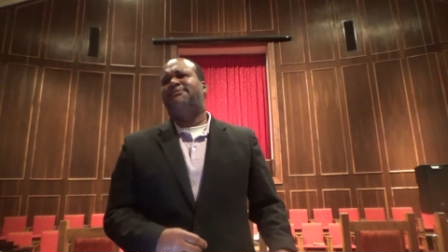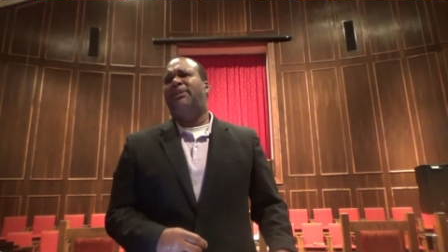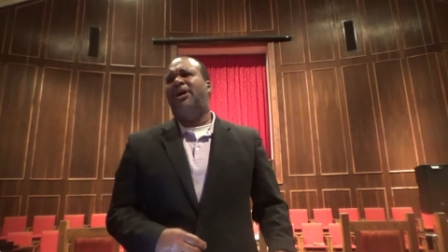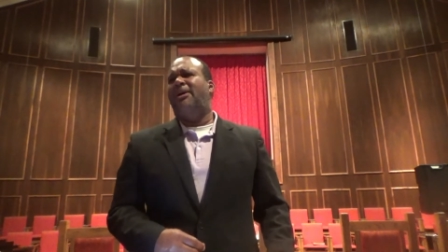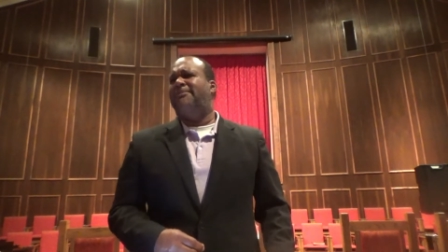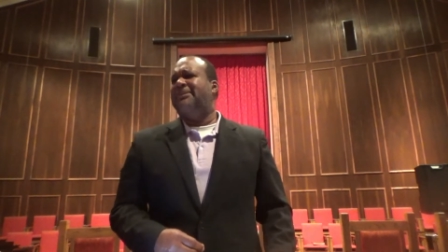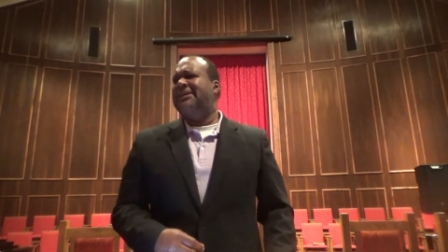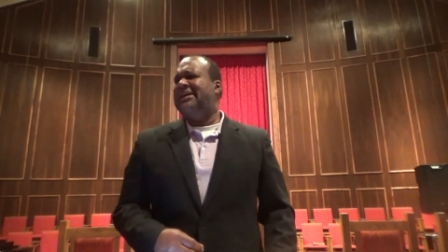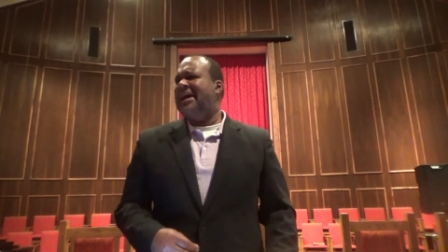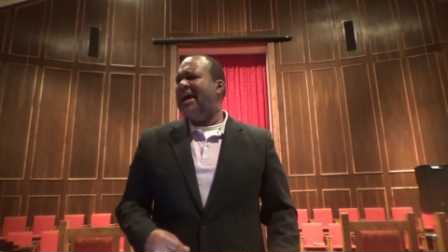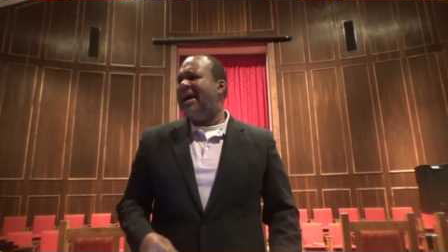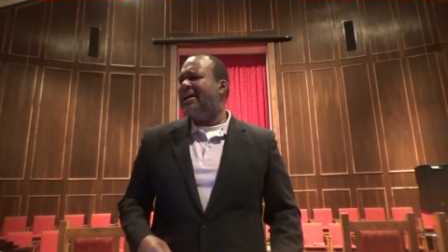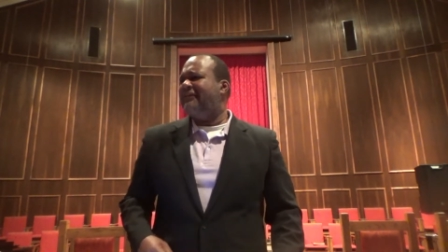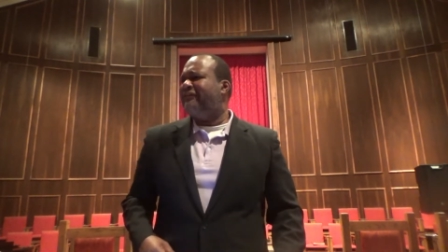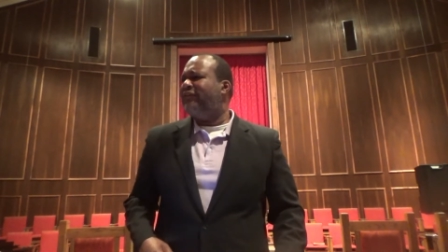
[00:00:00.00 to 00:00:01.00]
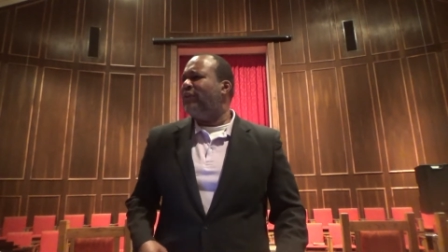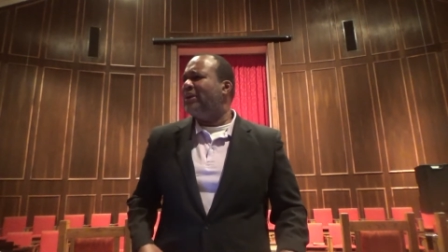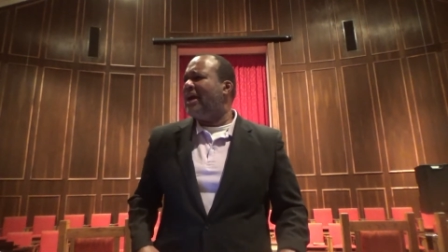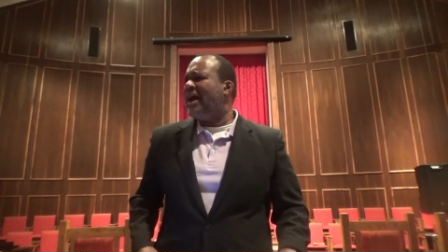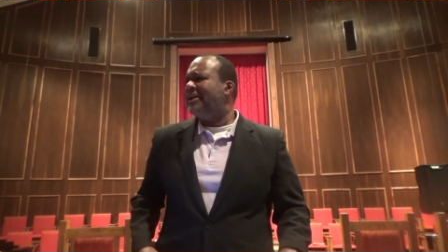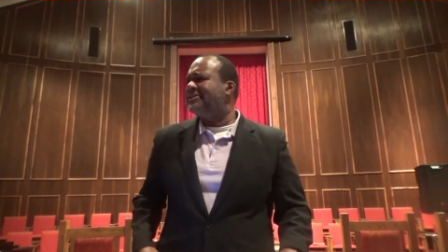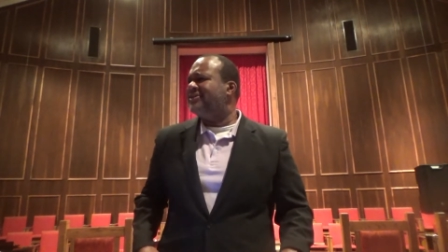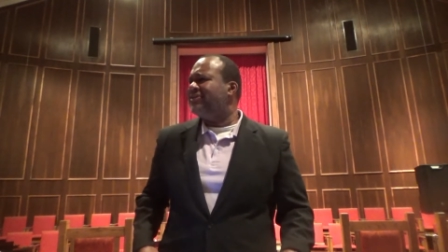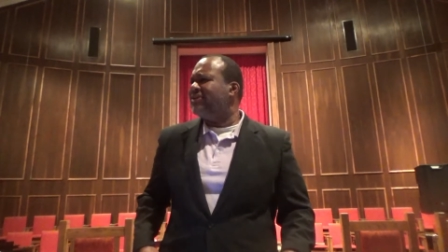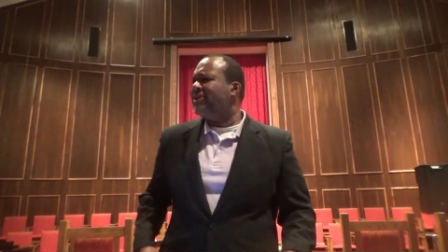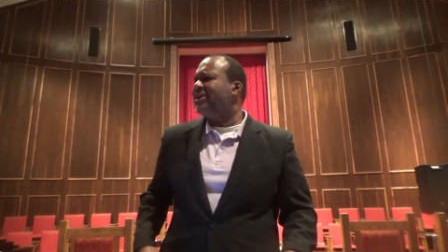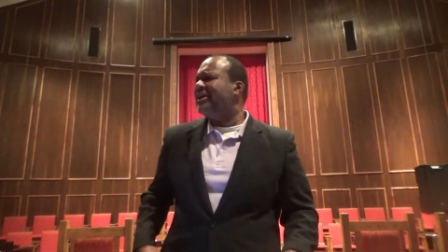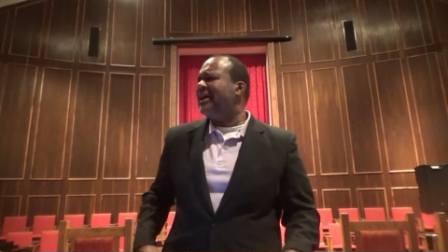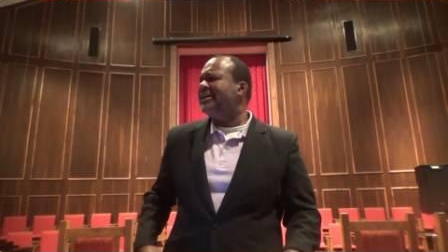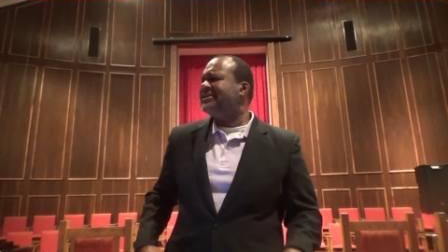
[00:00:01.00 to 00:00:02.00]
pump and gas
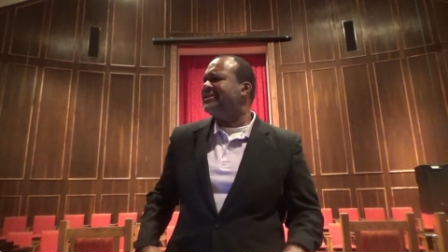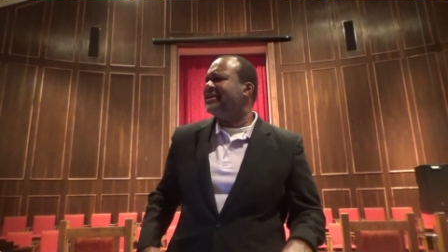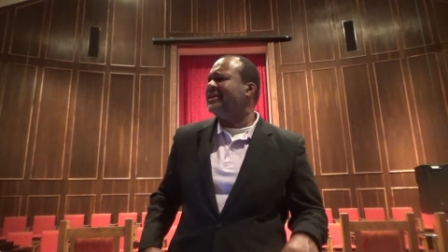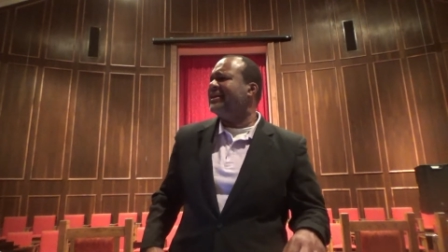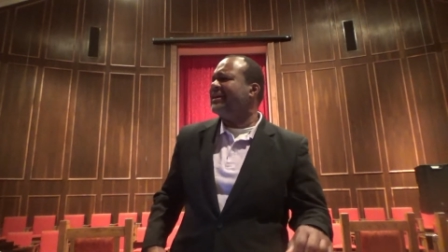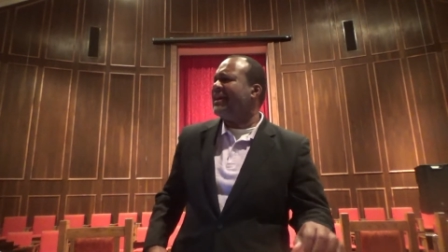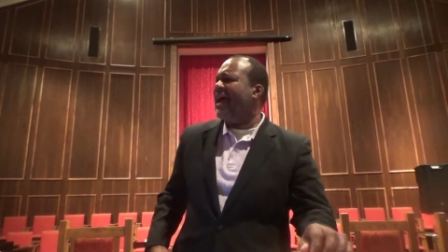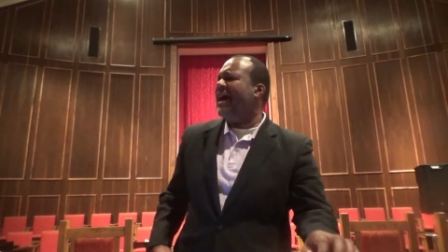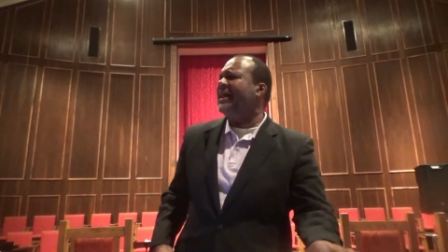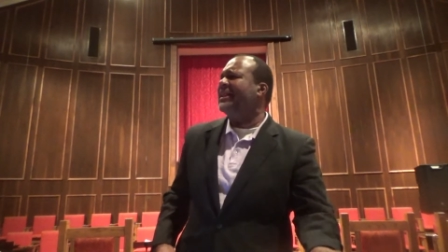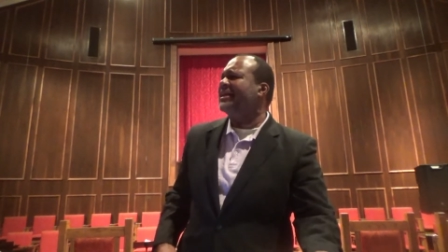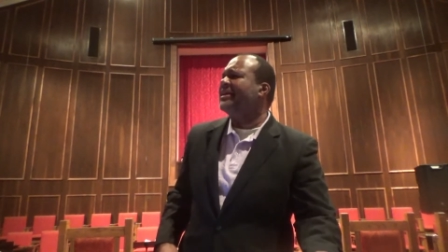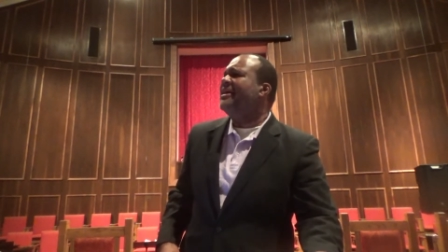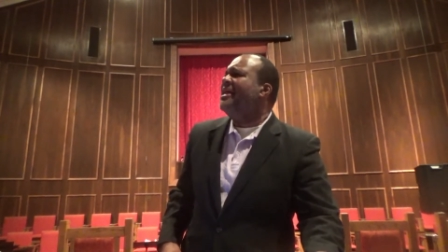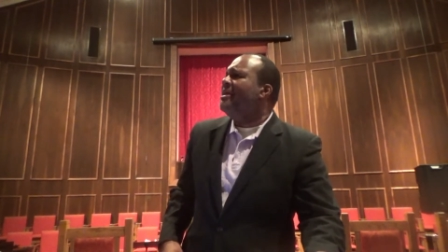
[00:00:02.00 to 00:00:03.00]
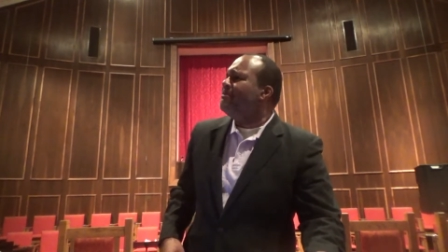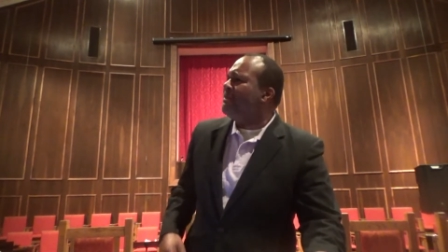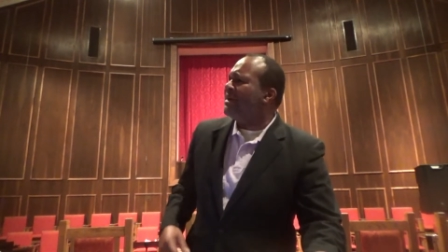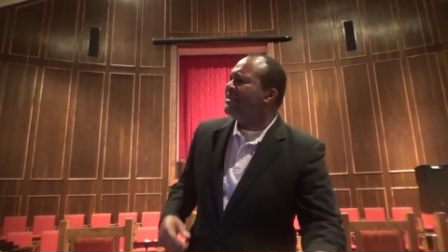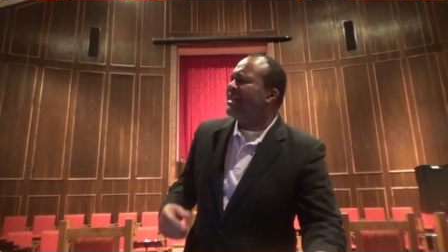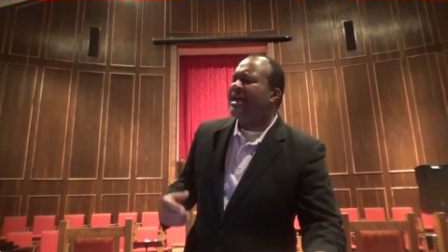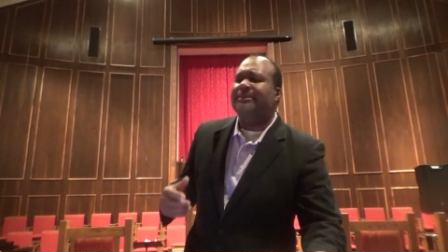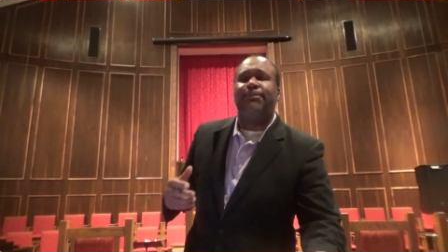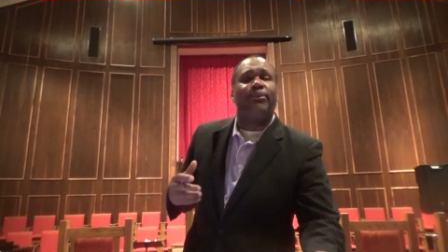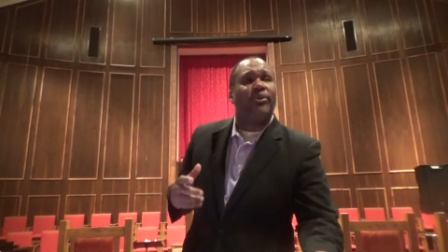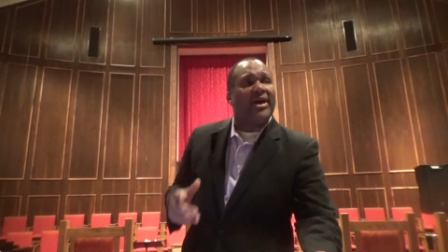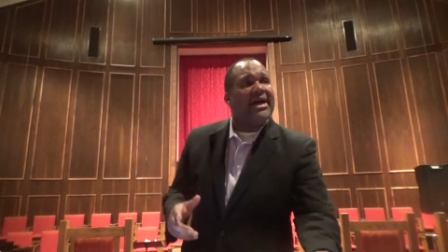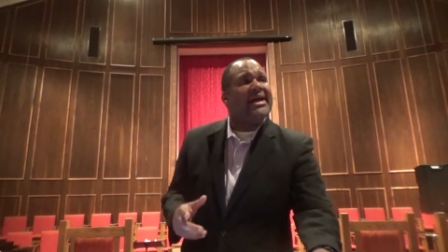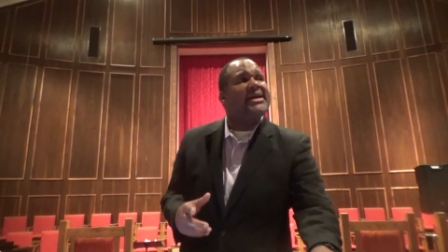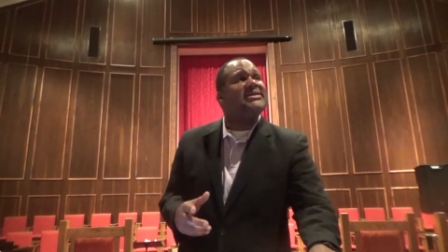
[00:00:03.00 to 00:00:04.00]
$4.38 a gallon, but they
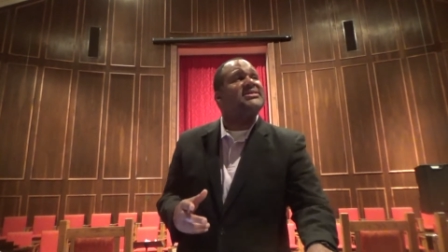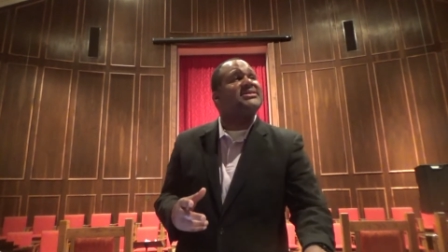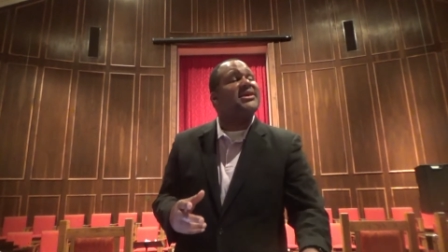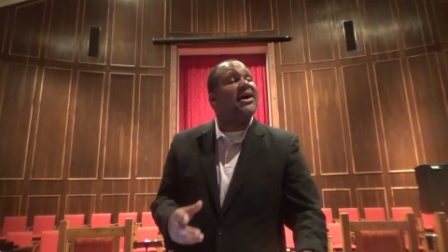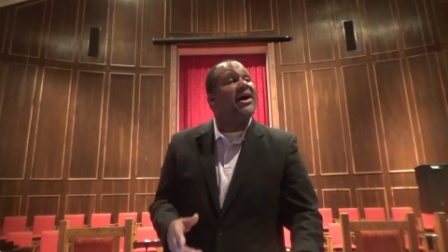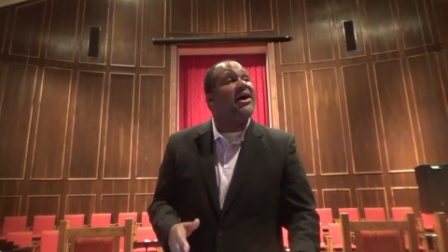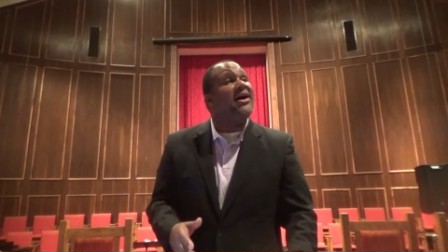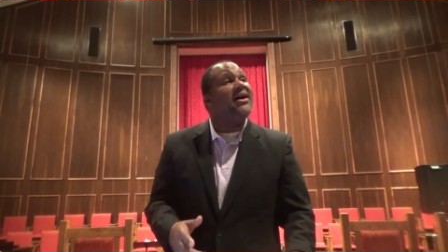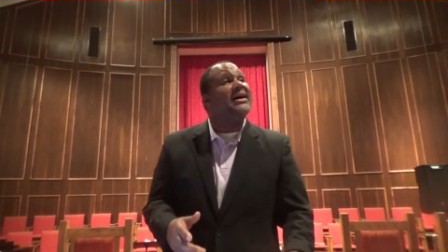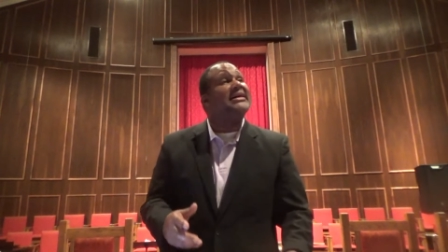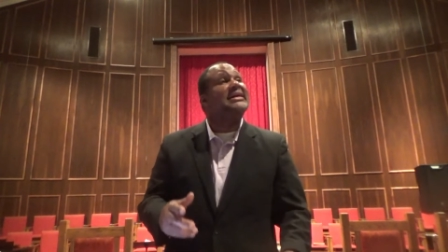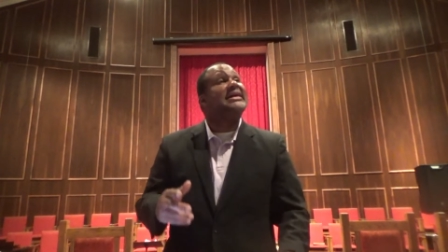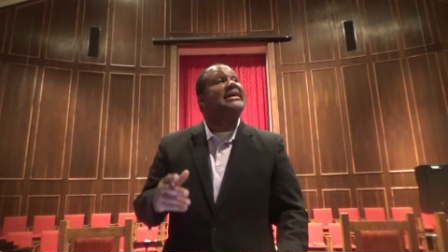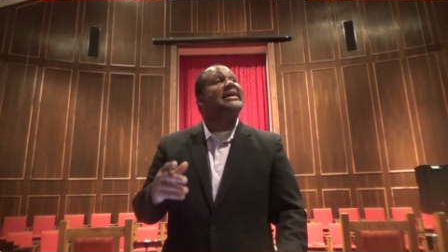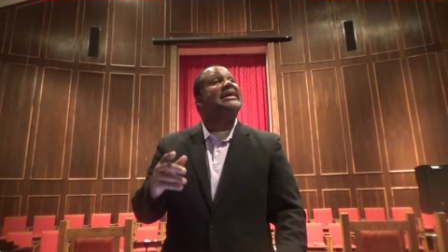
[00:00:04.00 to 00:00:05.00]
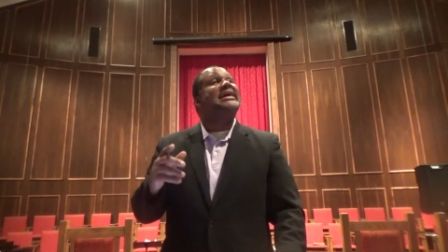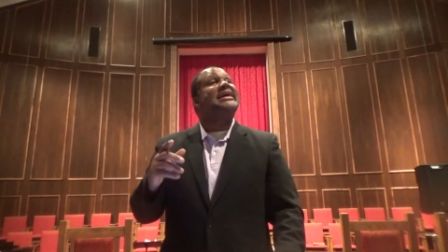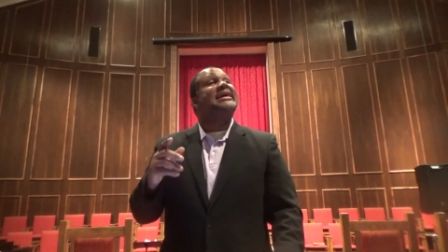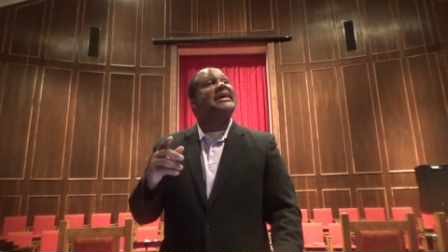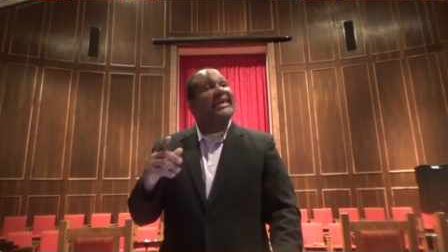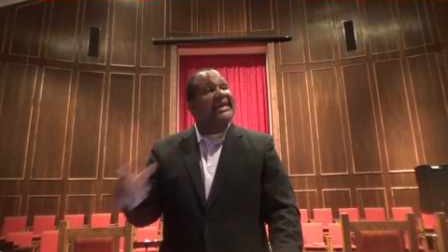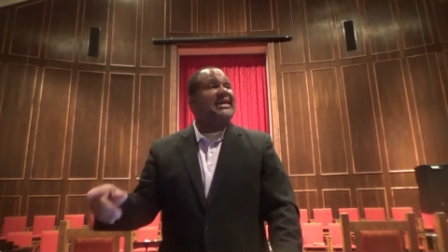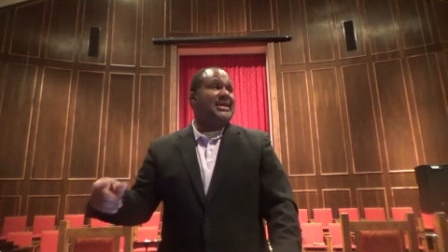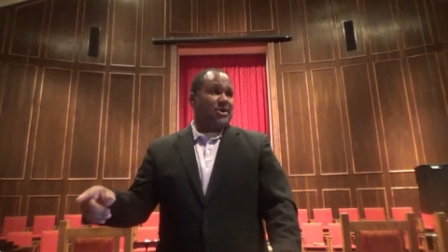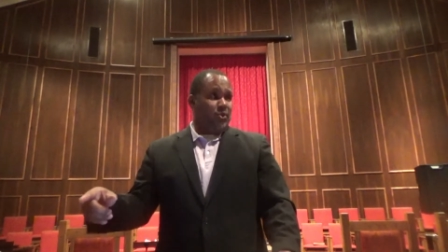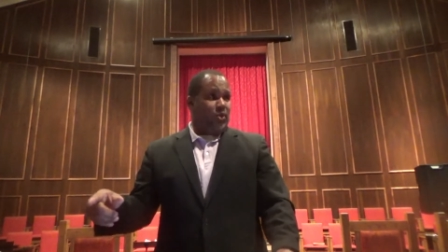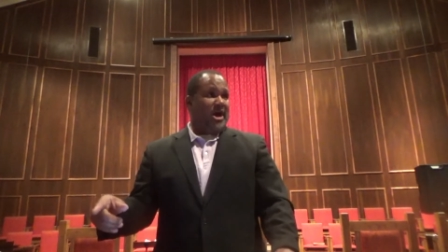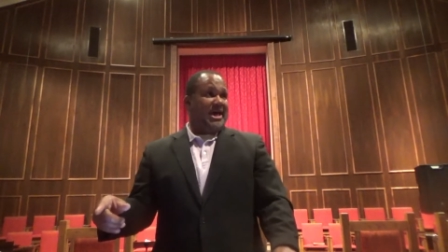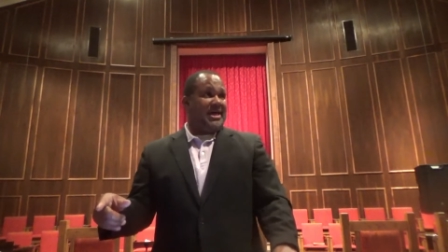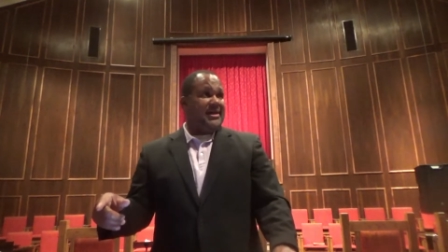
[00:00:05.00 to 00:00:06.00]
praised God
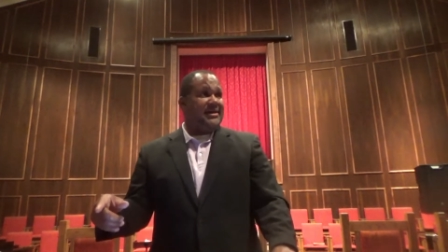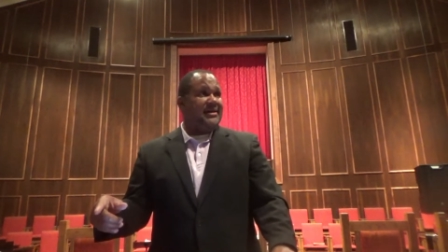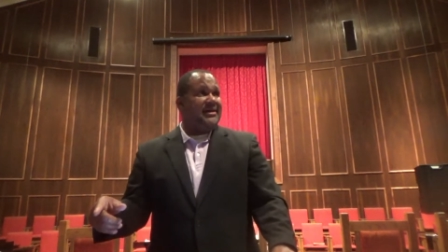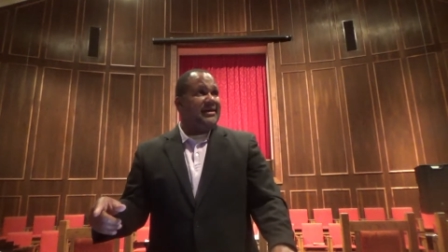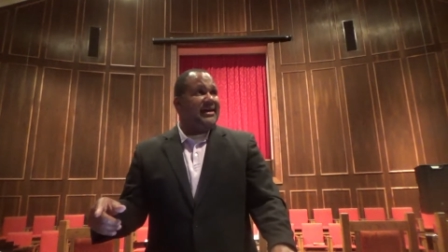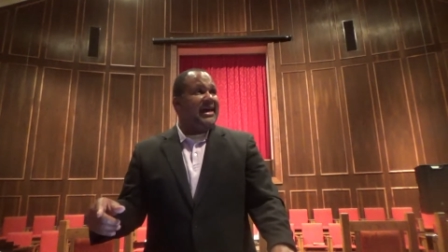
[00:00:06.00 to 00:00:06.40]
anyway.